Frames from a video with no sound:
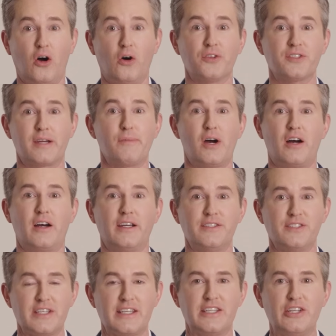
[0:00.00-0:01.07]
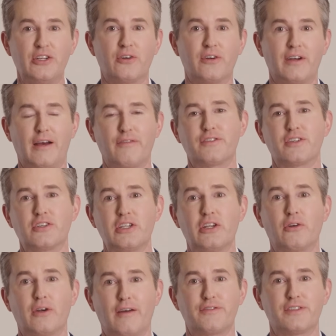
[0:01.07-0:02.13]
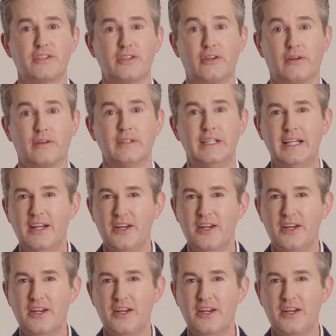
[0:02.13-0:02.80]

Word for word: all time highs year after year after year.